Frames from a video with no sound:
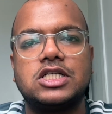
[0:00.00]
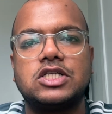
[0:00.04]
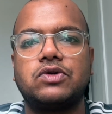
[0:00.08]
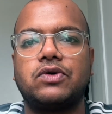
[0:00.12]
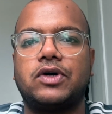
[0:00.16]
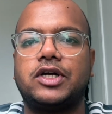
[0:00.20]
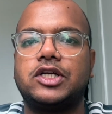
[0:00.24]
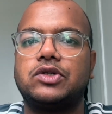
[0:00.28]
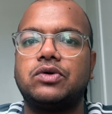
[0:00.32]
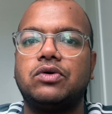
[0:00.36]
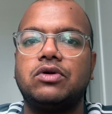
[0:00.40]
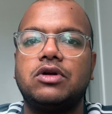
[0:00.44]

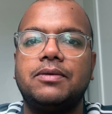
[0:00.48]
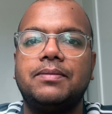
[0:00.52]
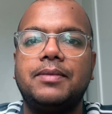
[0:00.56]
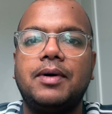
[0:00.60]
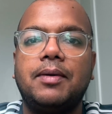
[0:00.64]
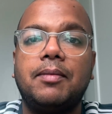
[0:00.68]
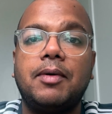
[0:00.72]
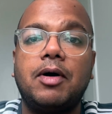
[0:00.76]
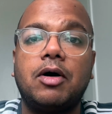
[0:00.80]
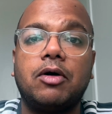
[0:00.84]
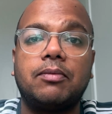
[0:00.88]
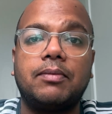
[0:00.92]
So I told him
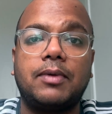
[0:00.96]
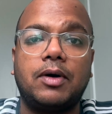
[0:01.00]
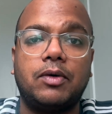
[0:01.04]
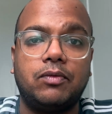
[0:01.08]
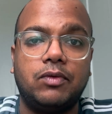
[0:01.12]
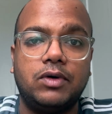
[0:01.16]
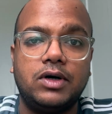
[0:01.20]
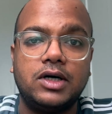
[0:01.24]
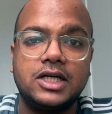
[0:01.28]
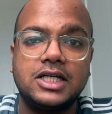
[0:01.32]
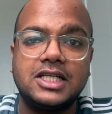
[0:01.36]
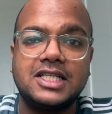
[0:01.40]
about my
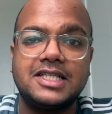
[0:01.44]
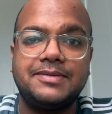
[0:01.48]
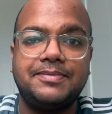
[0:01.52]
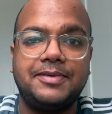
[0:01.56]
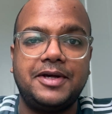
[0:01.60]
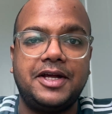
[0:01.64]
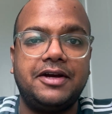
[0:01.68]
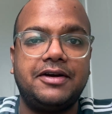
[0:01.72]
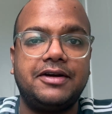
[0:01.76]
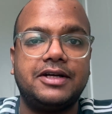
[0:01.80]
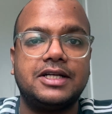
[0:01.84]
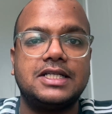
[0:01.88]
work
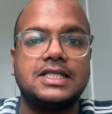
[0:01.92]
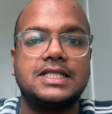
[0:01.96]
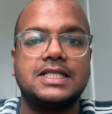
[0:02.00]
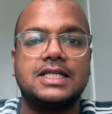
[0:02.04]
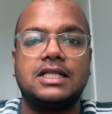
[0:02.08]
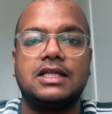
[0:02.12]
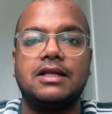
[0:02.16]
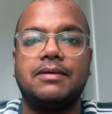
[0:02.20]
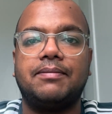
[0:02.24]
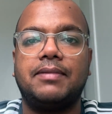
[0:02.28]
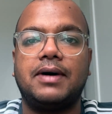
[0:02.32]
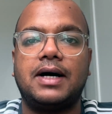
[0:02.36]
experience
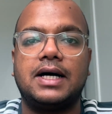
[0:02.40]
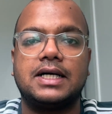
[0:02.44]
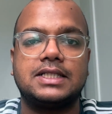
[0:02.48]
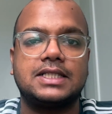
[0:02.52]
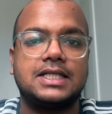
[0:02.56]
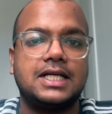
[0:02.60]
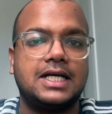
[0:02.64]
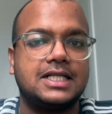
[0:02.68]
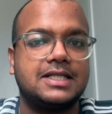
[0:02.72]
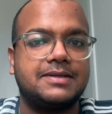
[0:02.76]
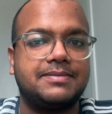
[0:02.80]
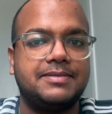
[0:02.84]
in the
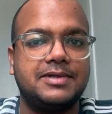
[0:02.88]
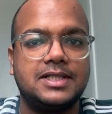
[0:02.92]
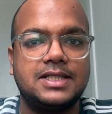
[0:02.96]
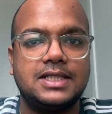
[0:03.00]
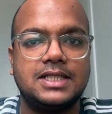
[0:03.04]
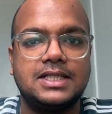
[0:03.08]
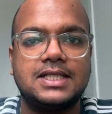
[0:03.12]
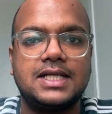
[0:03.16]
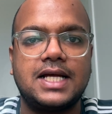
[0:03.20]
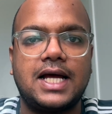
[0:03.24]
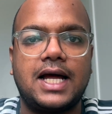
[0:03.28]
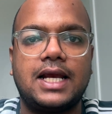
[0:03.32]
past as
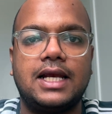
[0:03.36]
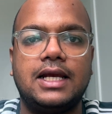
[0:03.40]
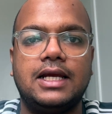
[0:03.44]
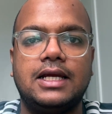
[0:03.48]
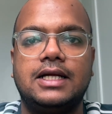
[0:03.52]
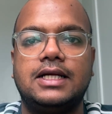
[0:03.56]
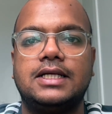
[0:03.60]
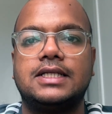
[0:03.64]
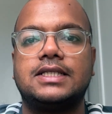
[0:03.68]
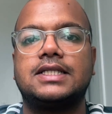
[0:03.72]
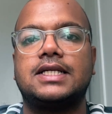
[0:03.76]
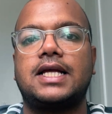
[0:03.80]
business
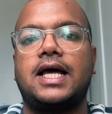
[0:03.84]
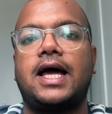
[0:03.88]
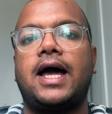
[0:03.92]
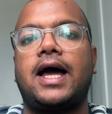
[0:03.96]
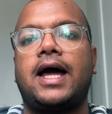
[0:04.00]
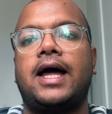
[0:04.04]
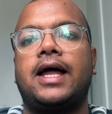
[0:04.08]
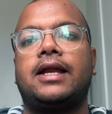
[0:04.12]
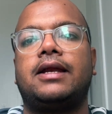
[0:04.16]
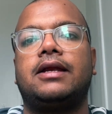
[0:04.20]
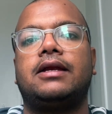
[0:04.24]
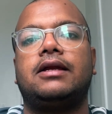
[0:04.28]
analyst,
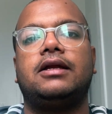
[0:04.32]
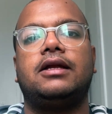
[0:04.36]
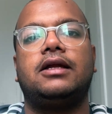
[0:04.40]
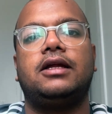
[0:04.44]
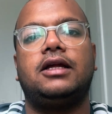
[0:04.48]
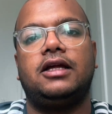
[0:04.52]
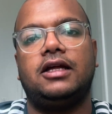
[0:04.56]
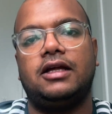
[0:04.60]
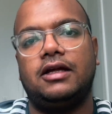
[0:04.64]
and